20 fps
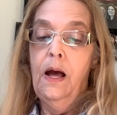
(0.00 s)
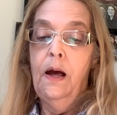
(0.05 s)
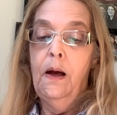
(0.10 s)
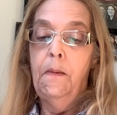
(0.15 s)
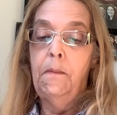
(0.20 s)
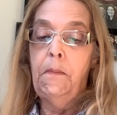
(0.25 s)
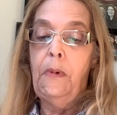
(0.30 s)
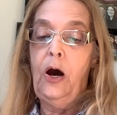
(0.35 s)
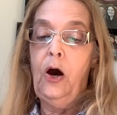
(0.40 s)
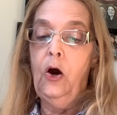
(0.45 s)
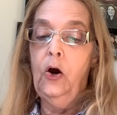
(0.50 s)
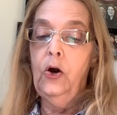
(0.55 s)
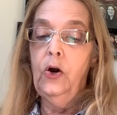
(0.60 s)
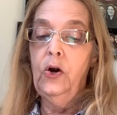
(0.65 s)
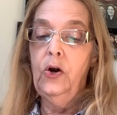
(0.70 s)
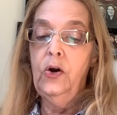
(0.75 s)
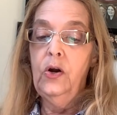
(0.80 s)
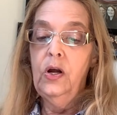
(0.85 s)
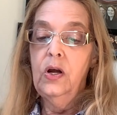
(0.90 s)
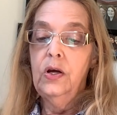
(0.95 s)

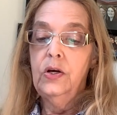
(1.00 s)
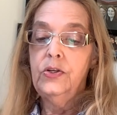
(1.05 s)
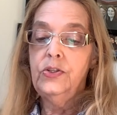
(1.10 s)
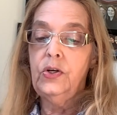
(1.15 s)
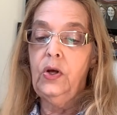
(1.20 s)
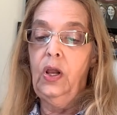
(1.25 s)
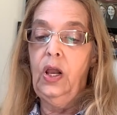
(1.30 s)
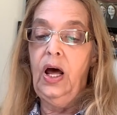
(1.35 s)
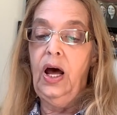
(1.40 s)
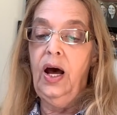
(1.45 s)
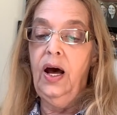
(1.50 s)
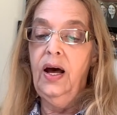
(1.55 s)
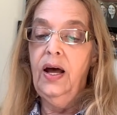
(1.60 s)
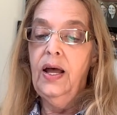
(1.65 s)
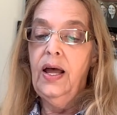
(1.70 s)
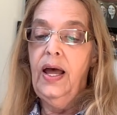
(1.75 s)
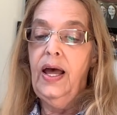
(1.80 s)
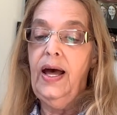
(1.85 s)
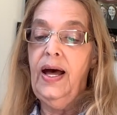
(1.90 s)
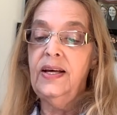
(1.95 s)
Maher Shalah
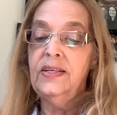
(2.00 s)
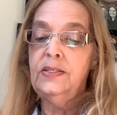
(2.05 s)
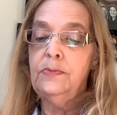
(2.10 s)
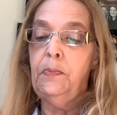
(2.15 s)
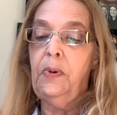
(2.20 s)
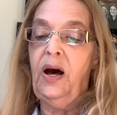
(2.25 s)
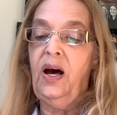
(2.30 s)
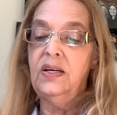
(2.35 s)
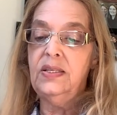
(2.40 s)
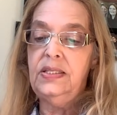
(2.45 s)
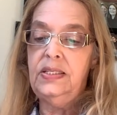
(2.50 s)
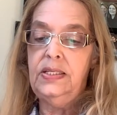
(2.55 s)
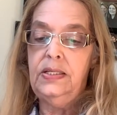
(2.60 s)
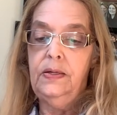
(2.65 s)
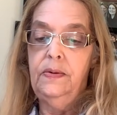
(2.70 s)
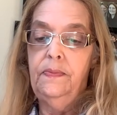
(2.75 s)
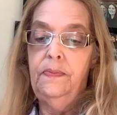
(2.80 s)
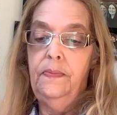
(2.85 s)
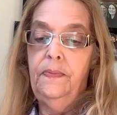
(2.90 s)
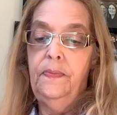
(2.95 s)
Hasbas.
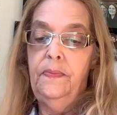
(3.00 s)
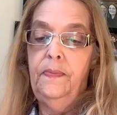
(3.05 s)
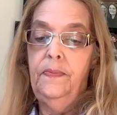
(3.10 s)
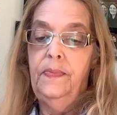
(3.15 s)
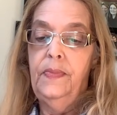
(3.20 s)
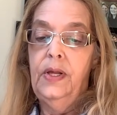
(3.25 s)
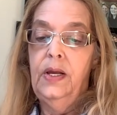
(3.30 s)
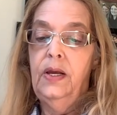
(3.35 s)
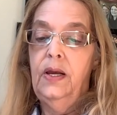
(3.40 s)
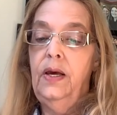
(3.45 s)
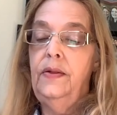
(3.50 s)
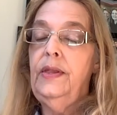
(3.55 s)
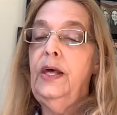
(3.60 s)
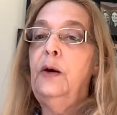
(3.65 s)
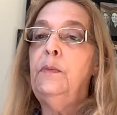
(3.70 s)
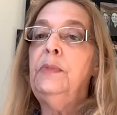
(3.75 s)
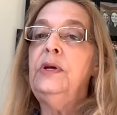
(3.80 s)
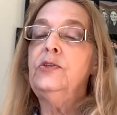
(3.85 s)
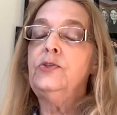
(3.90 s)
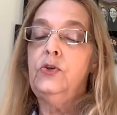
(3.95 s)
And
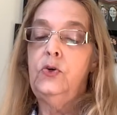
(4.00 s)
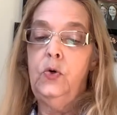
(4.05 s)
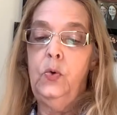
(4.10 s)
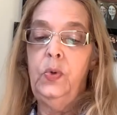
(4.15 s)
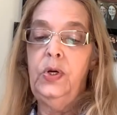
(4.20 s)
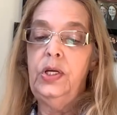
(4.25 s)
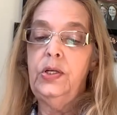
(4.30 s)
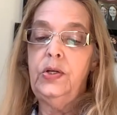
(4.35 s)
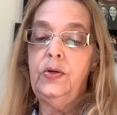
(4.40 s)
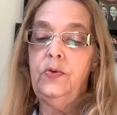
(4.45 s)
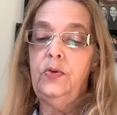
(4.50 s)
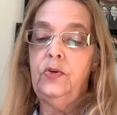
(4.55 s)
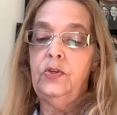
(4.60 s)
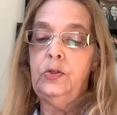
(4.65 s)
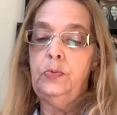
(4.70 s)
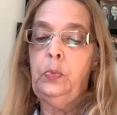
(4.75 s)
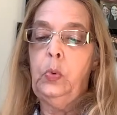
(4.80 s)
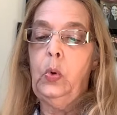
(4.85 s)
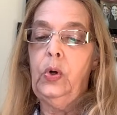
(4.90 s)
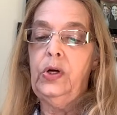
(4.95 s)
that means hurry to the
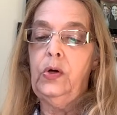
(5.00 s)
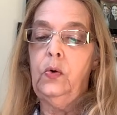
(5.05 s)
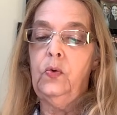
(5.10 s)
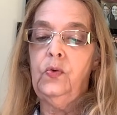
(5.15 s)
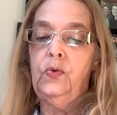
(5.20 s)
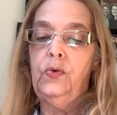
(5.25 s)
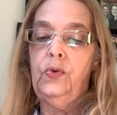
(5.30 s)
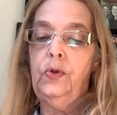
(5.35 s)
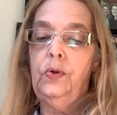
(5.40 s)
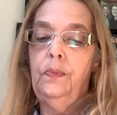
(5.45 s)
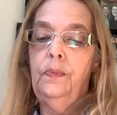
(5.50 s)
spoils.